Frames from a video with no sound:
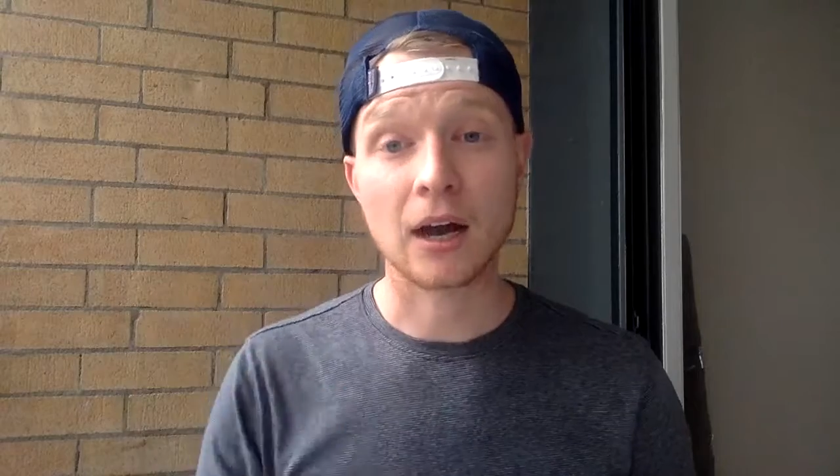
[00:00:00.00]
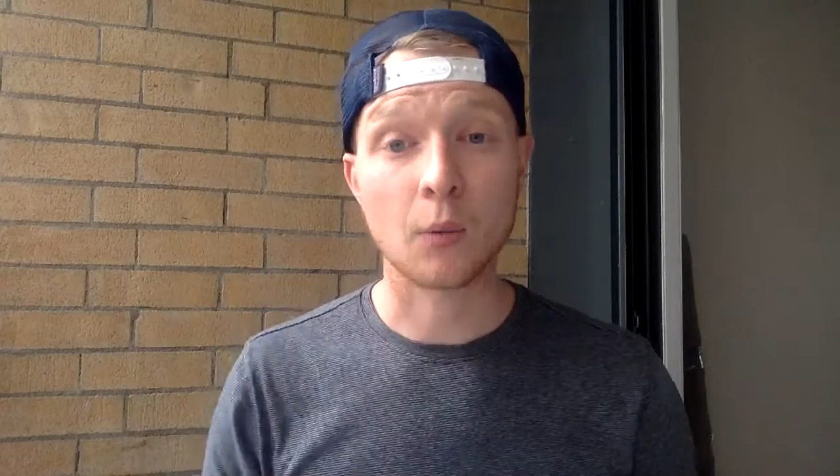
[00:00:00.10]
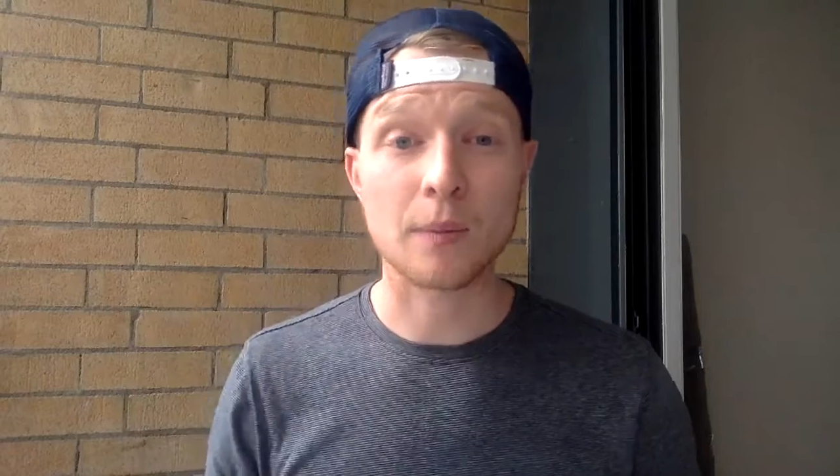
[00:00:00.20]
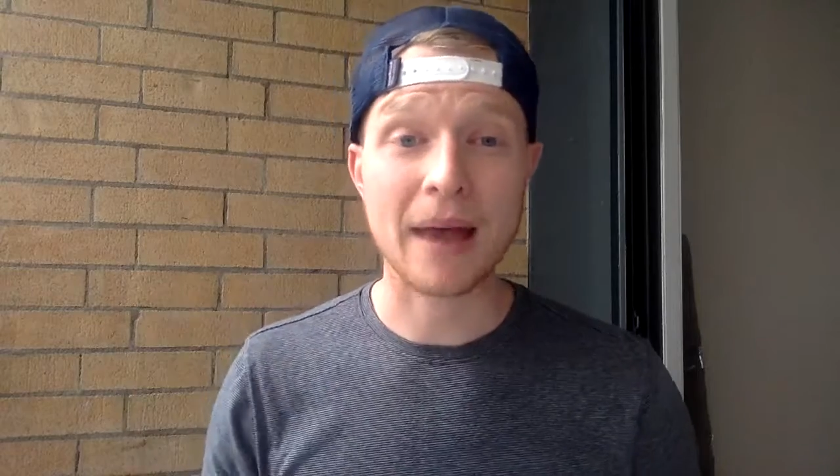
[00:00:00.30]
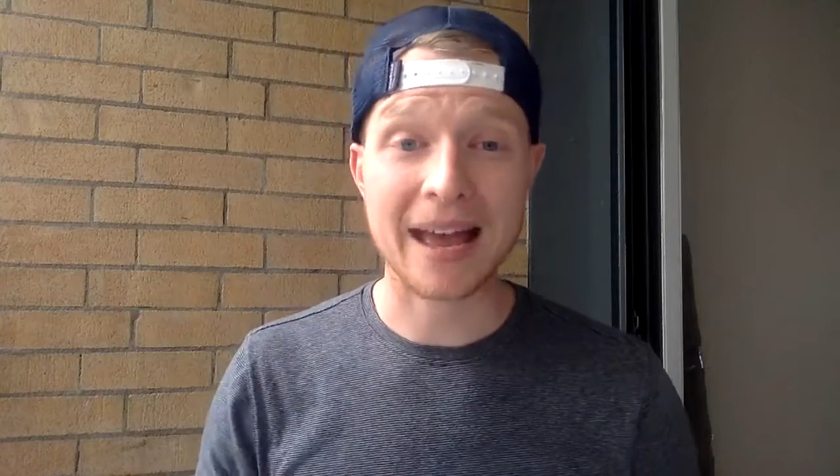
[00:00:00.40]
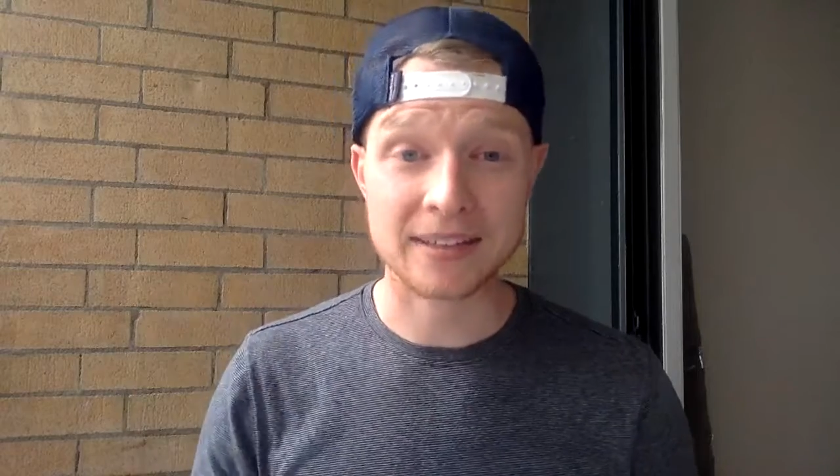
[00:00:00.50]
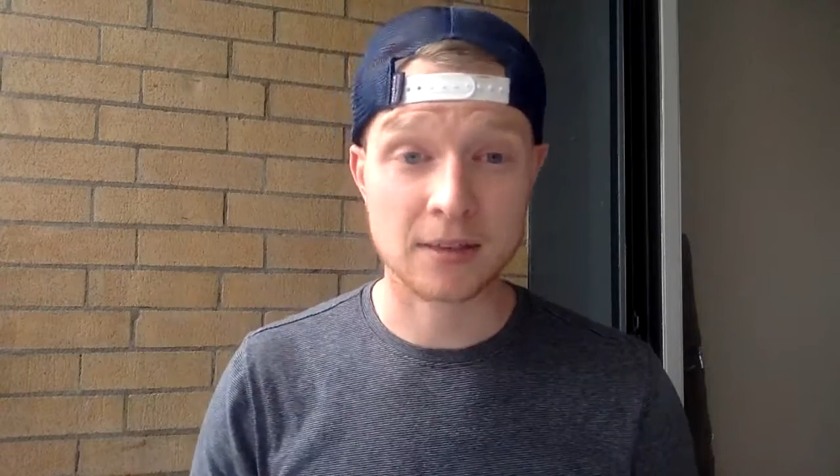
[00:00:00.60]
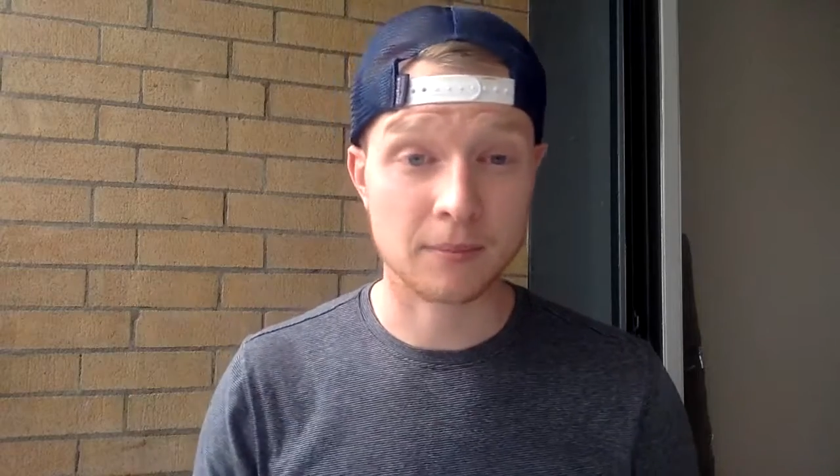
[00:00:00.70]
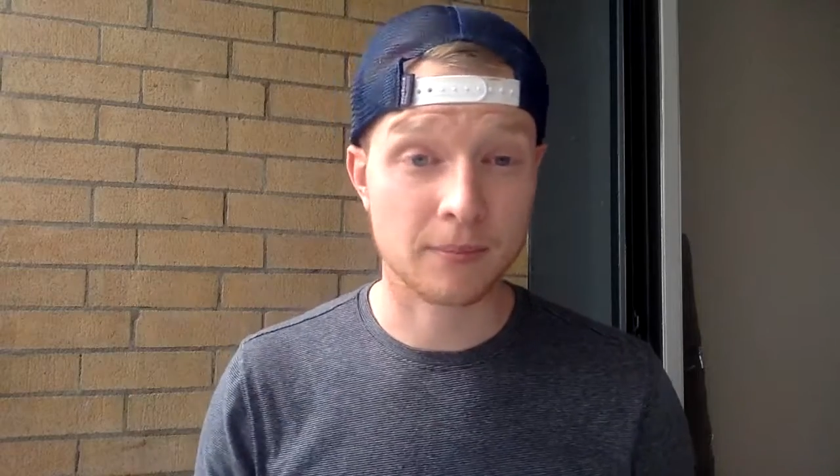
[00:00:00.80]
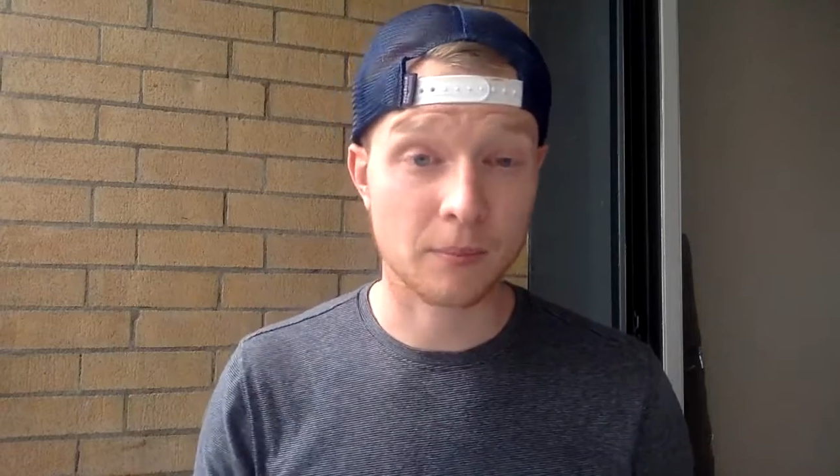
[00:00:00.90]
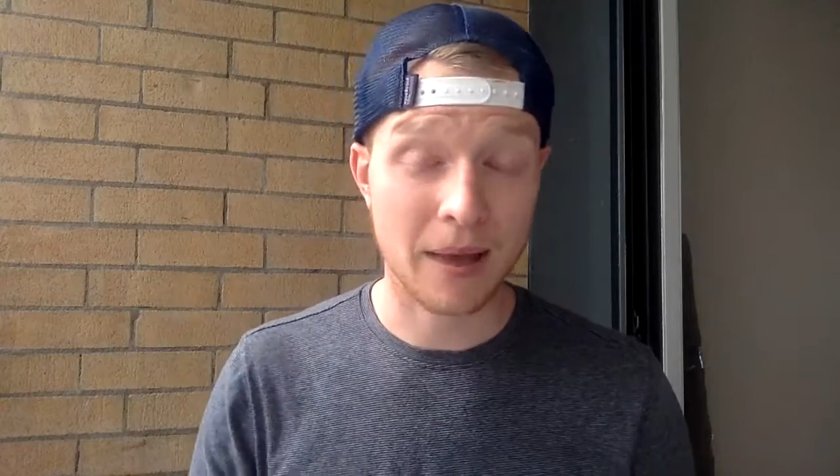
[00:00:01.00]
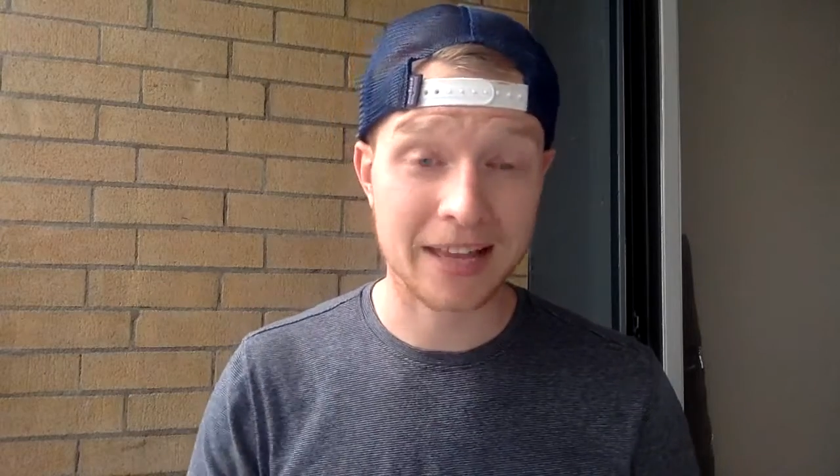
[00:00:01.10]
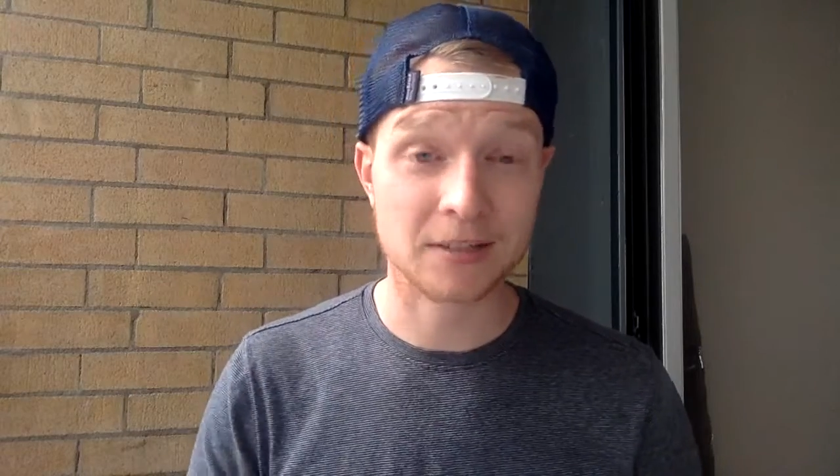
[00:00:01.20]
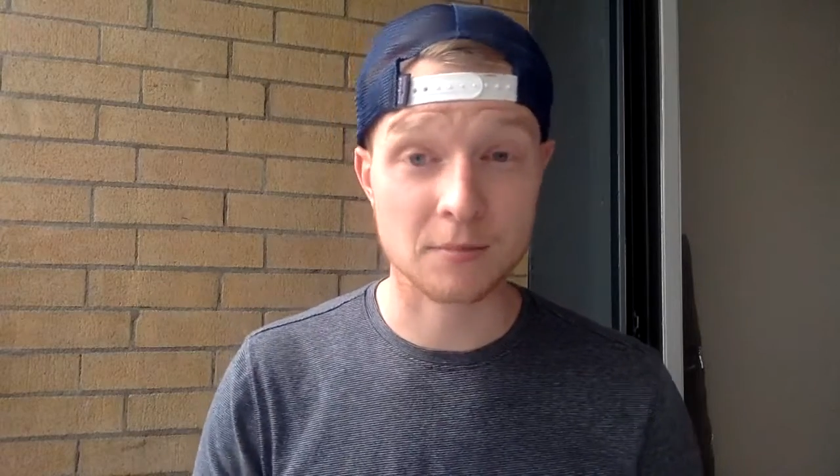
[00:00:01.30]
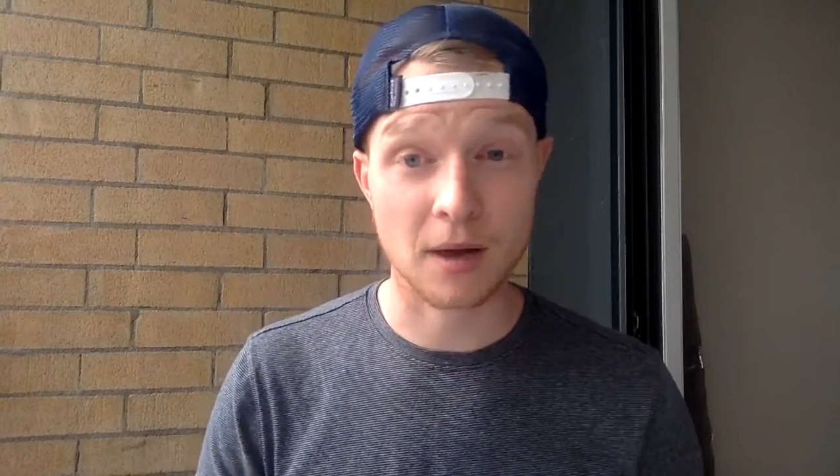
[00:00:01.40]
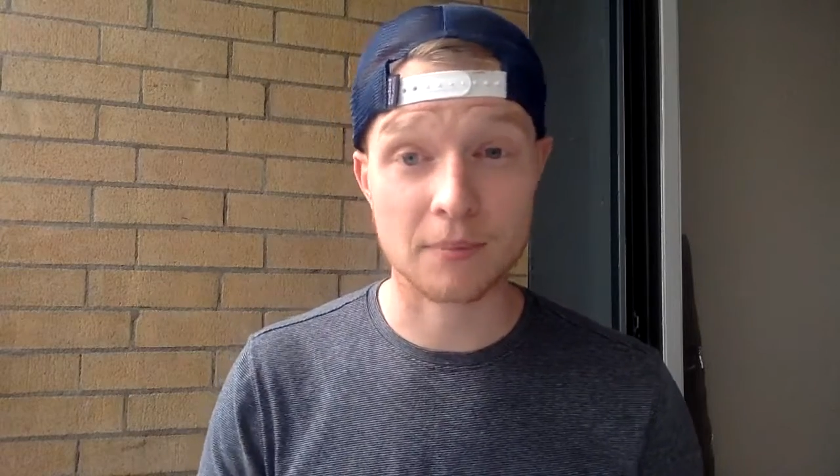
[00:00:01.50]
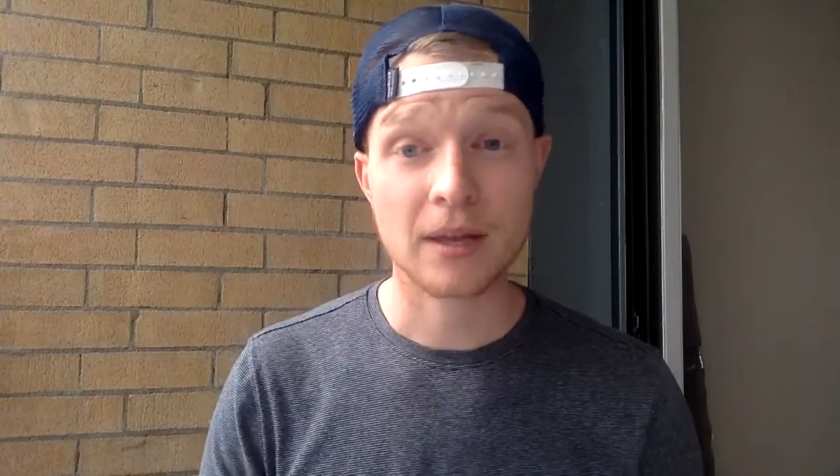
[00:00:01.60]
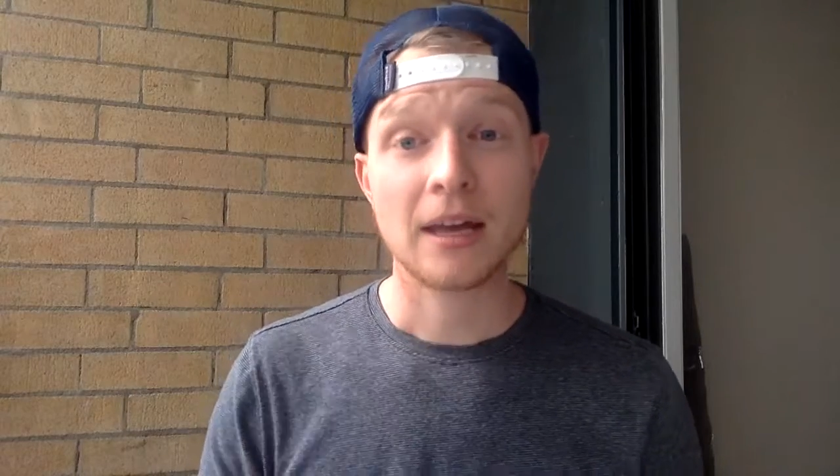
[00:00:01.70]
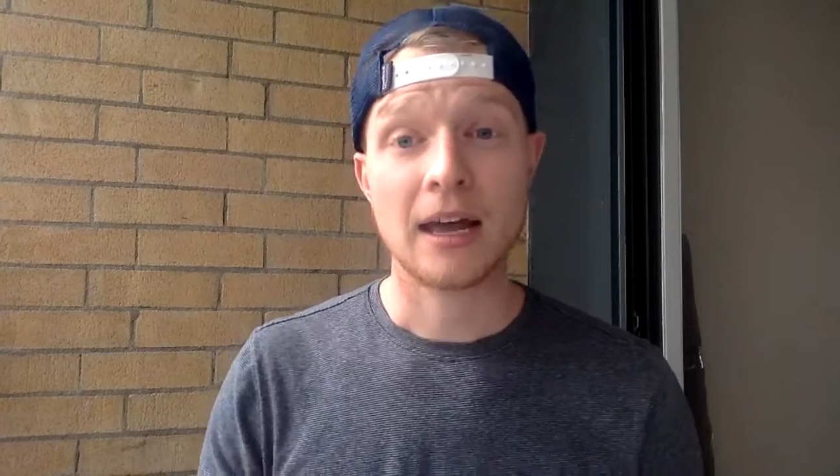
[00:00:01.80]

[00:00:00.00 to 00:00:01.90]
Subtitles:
we passed him up.